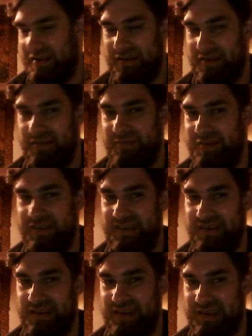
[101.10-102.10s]
almost
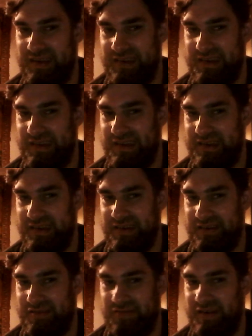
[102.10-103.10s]
like
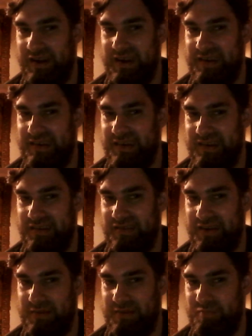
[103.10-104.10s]
this crazy
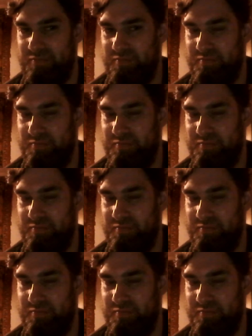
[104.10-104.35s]
like